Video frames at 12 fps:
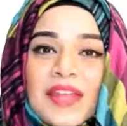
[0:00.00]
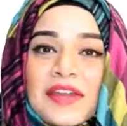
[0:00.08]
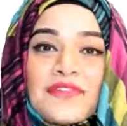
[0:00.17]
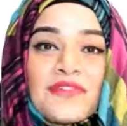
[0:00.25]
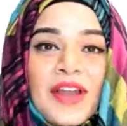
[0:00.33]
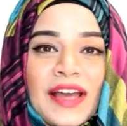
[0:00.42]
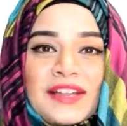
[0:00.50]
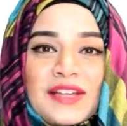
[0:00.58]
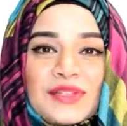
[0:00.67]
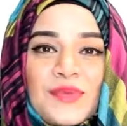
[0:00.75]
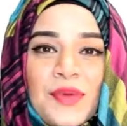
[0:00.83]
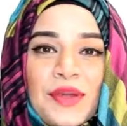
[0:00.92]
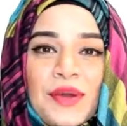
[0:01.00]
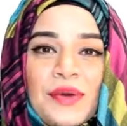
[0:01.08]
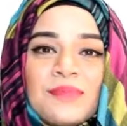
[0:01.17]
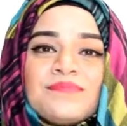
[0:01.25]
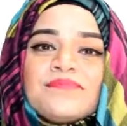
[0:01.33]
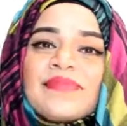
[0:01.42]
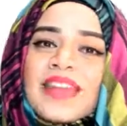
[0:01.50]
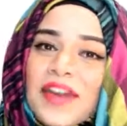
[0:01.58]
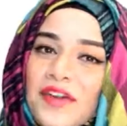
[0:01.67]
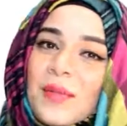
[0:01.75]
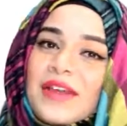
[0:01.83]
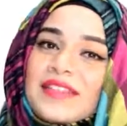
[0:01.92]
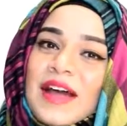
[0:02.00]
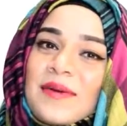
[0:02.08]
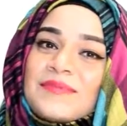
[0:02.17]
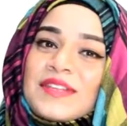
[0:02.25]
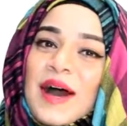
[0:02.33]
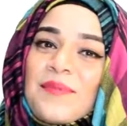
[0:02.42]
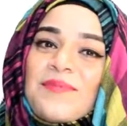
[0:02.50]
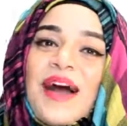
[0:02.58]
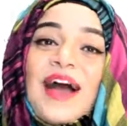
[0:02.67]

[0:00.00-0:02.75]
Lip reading: If you like this video, give it a big thumbs up